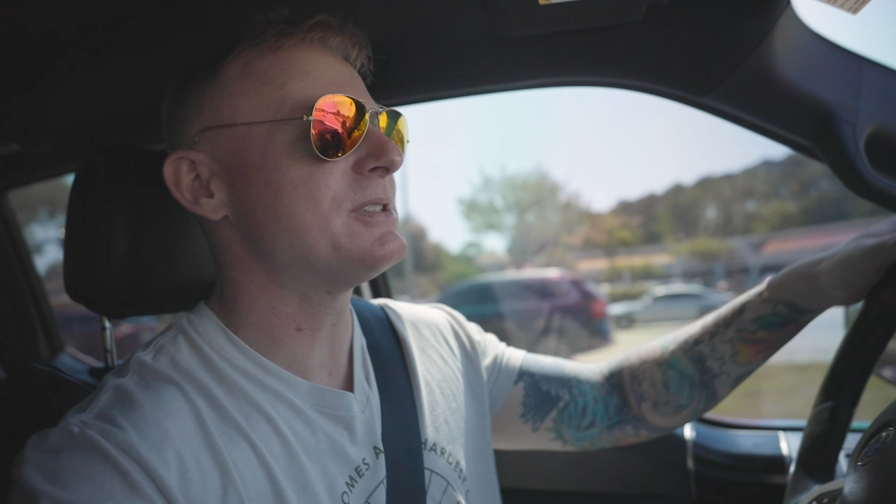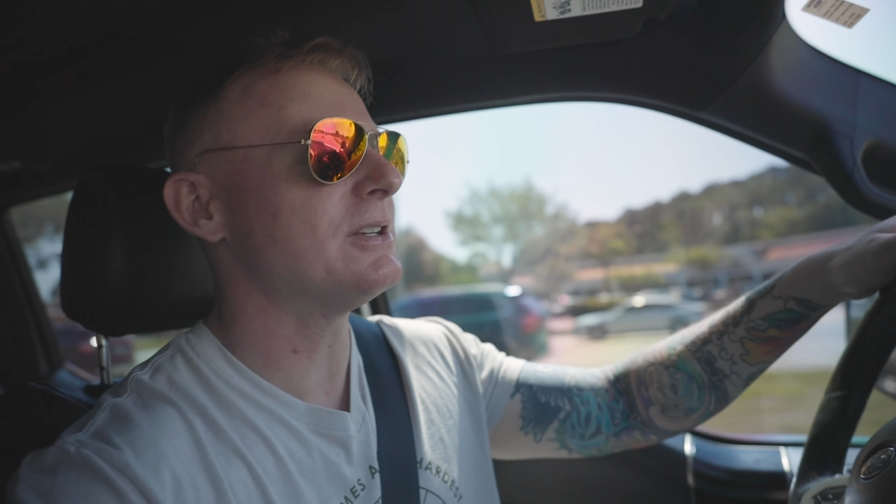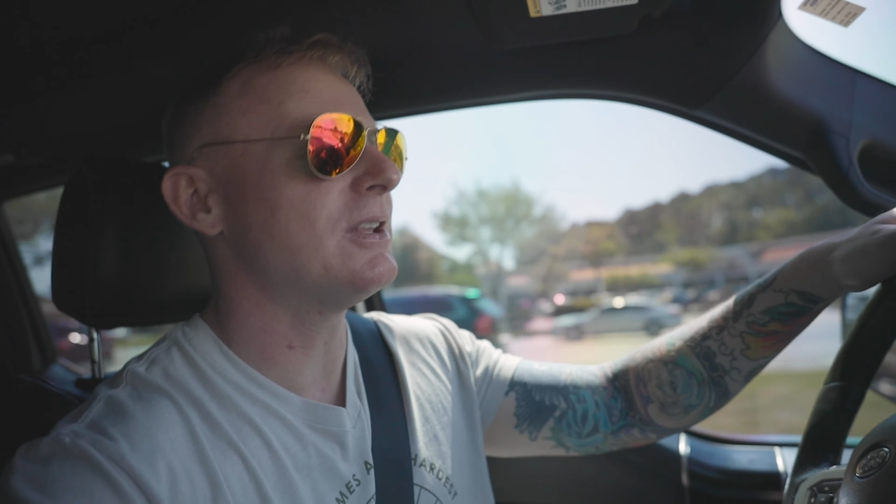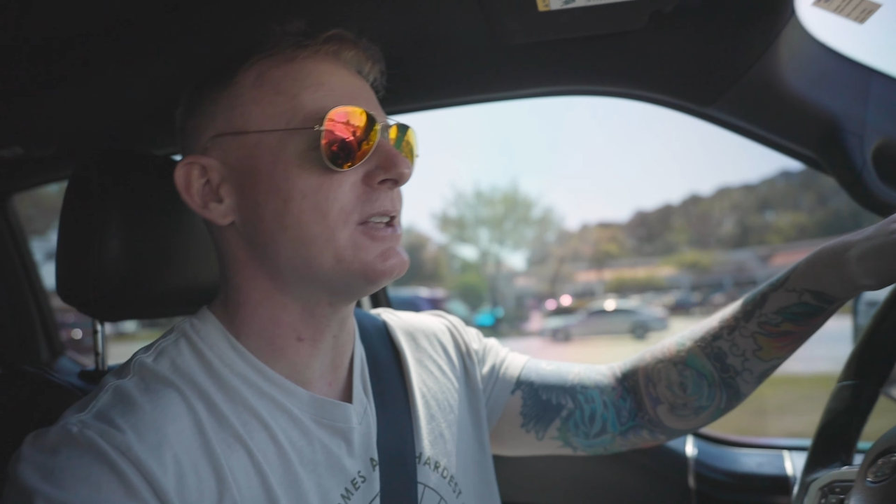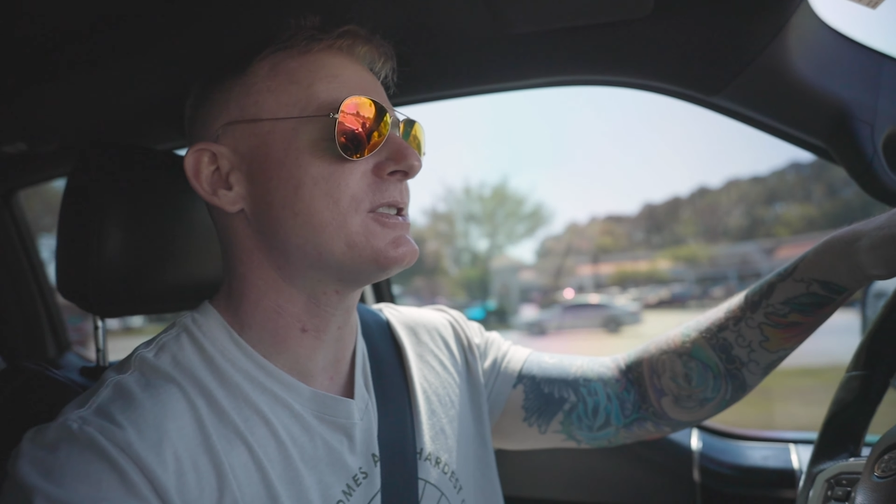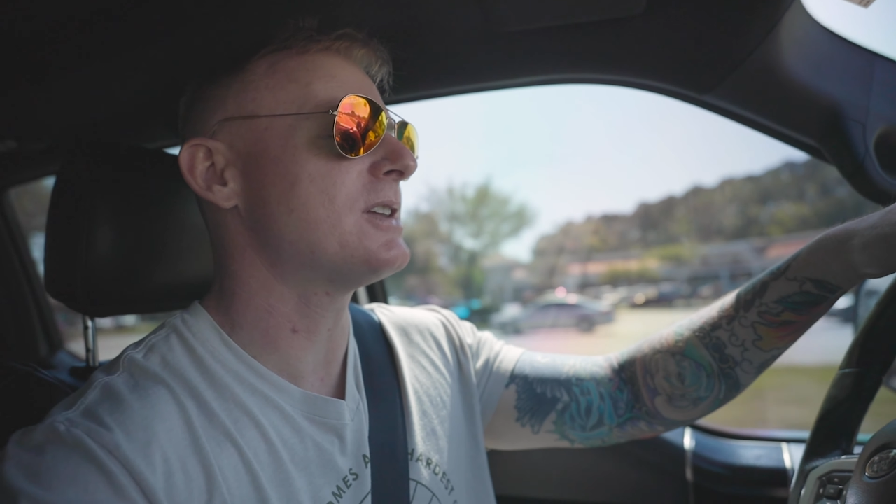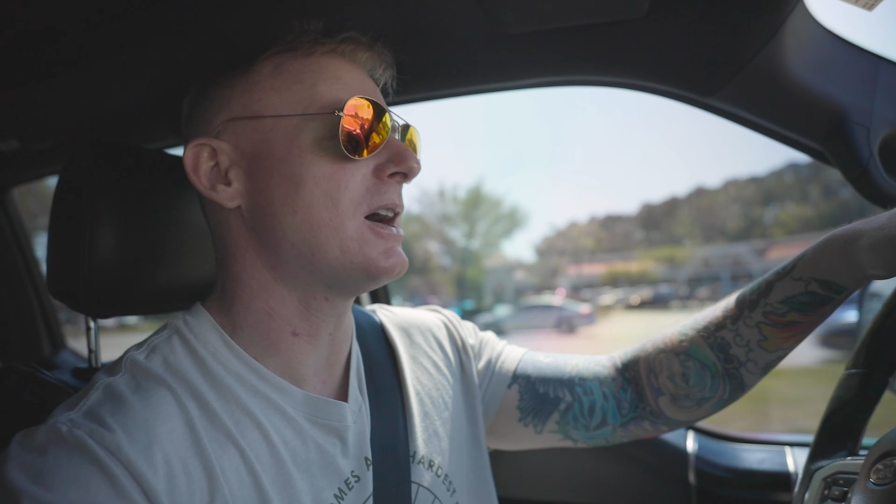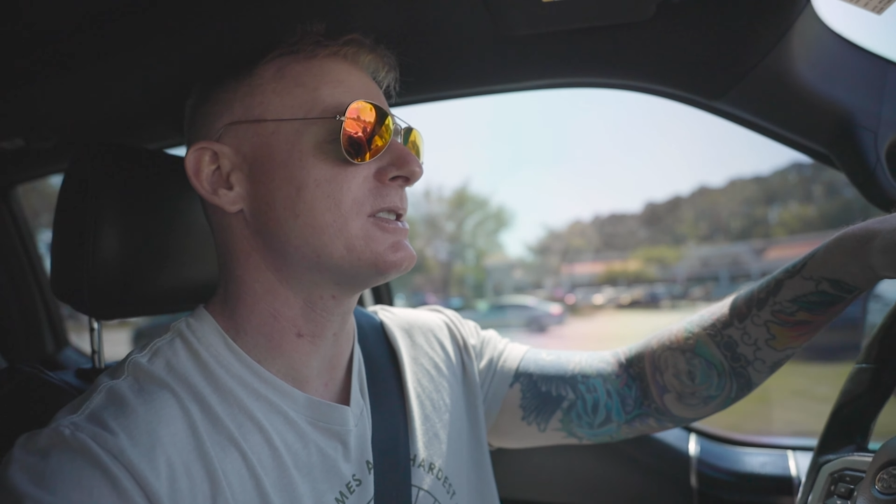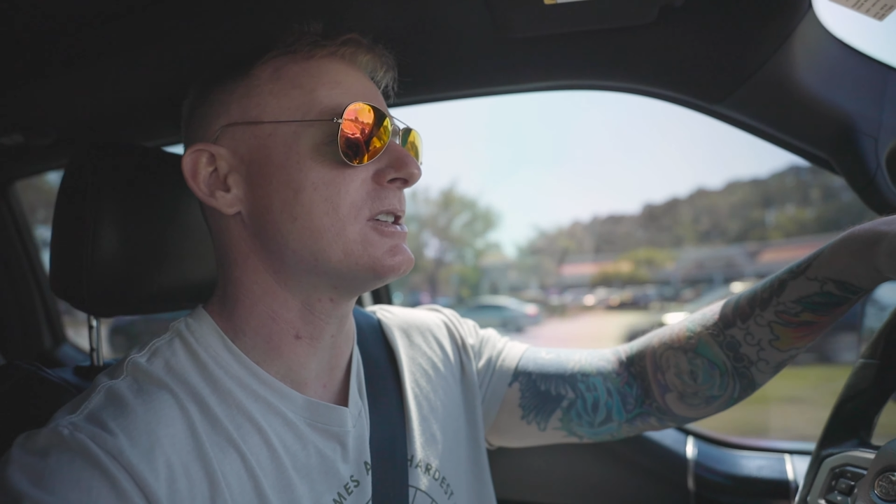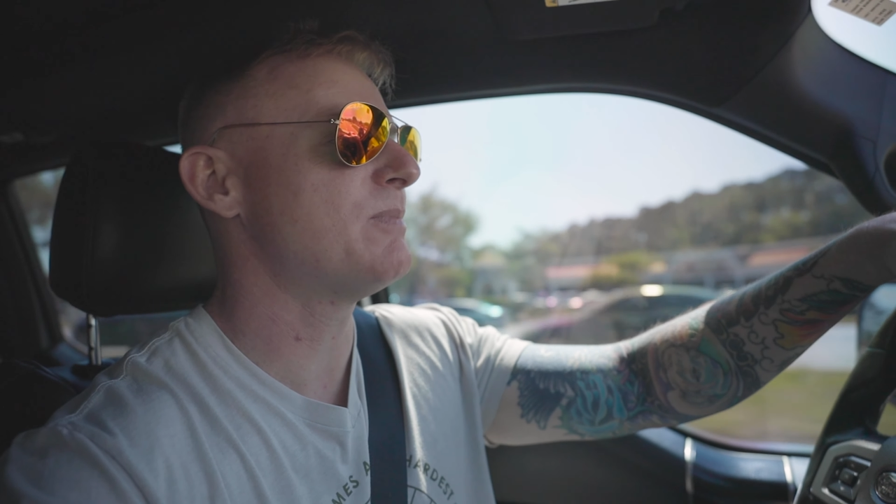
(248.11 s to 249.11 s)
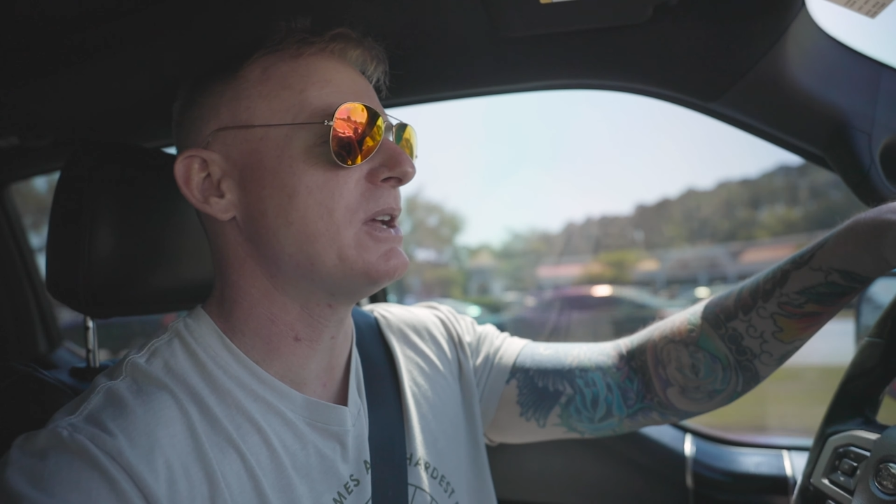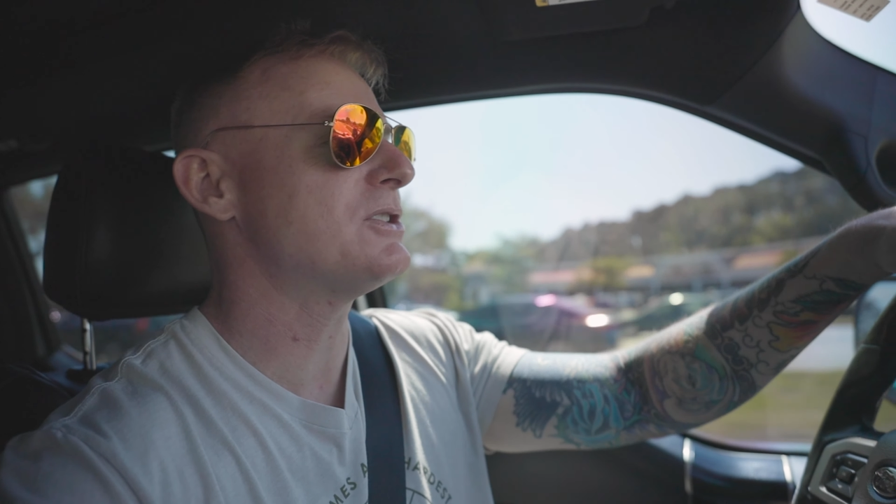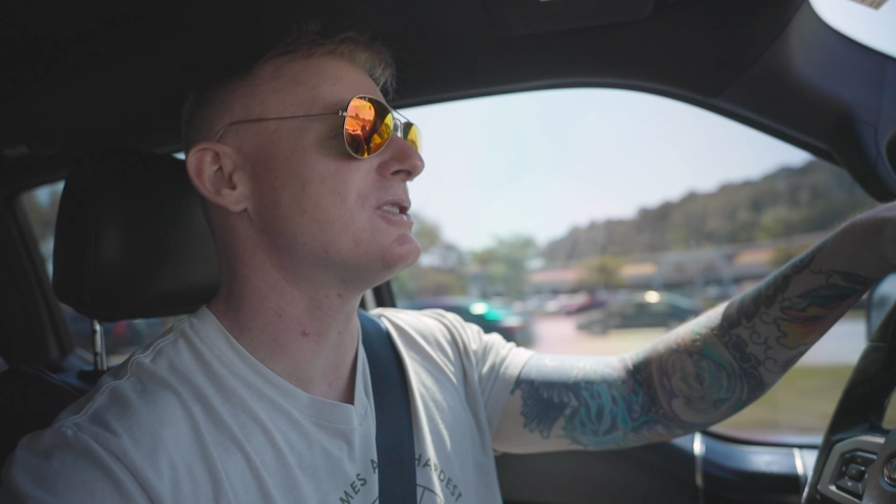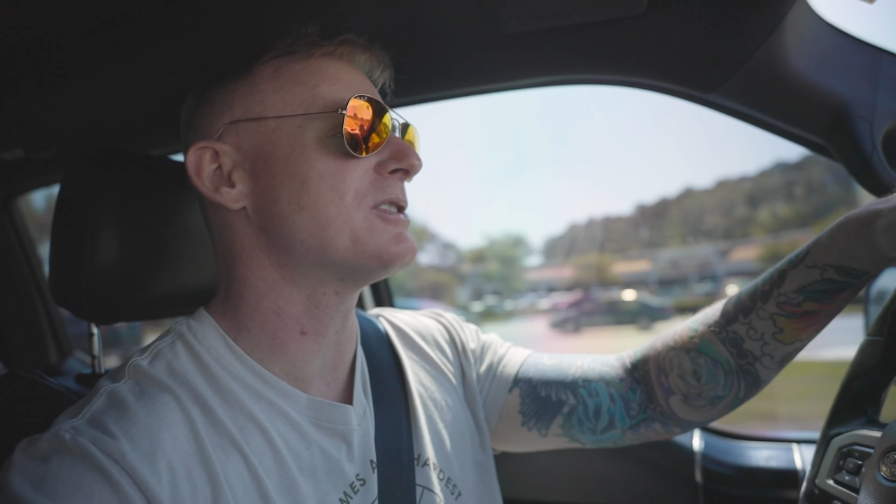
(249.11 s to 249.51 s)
still on stock suspension,